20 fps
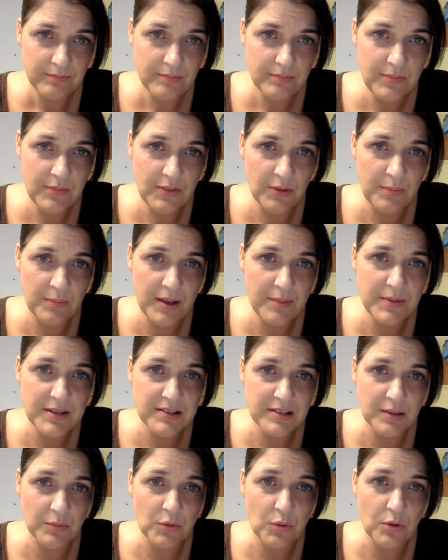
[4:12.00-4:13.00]
there may be
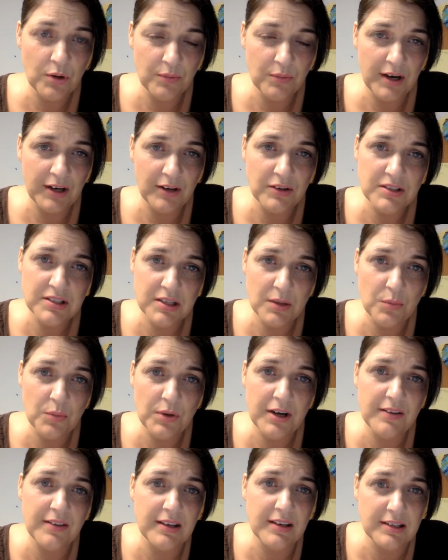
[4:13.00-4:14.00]
some court record
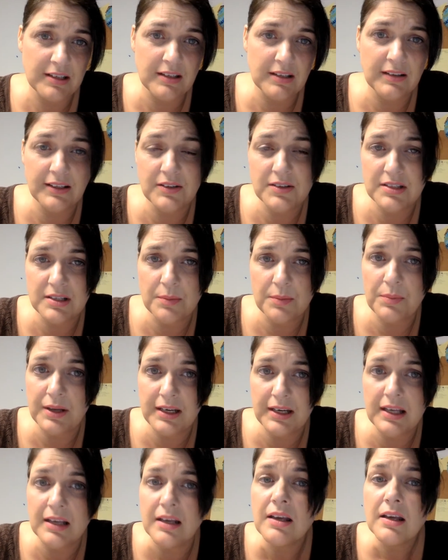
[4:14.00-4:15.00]
somewhere that declares
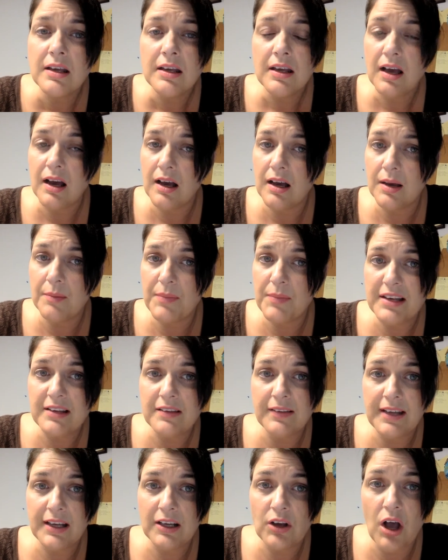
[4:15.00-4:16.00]
somebody
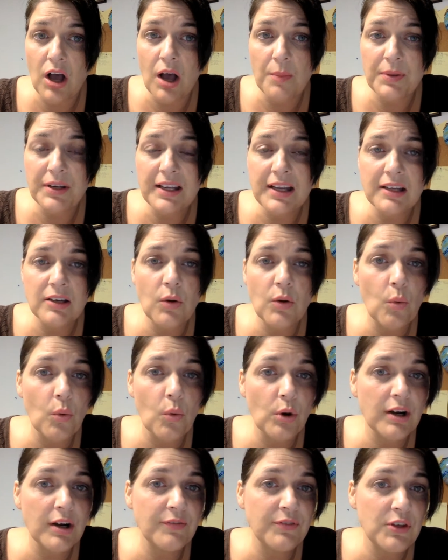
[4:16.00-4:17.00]
mentally incompetent,
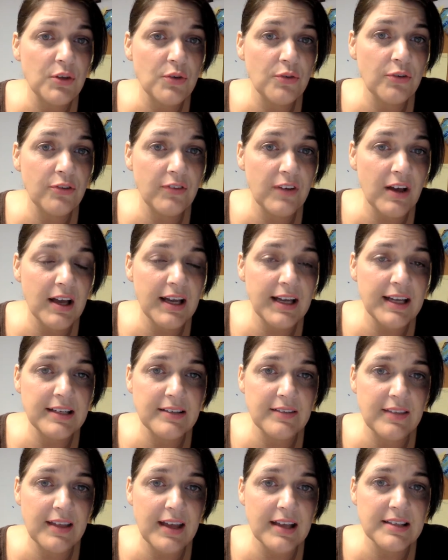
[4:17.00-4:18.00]
or if you find
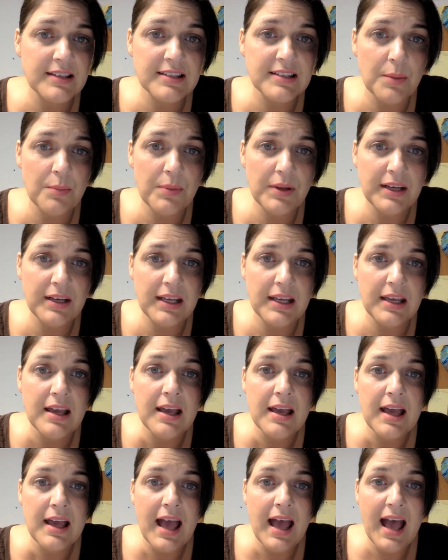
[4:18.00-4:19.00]
that somebody
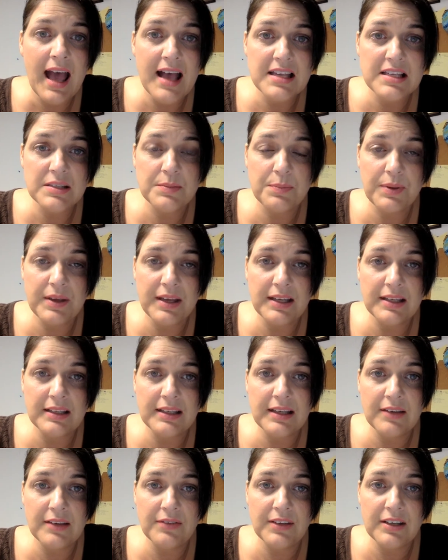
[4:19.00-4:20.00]
has been
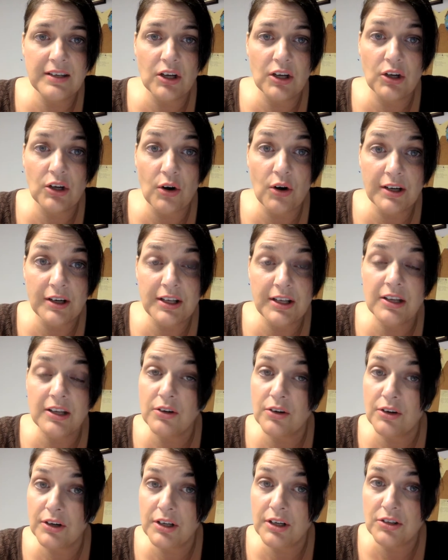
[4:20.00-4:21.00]
given a guardian
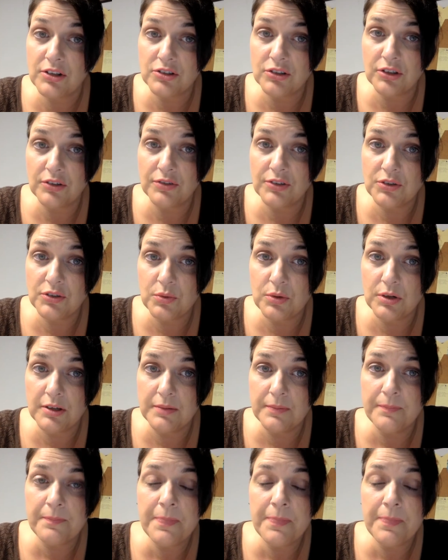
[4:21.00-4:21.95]
or a conservator,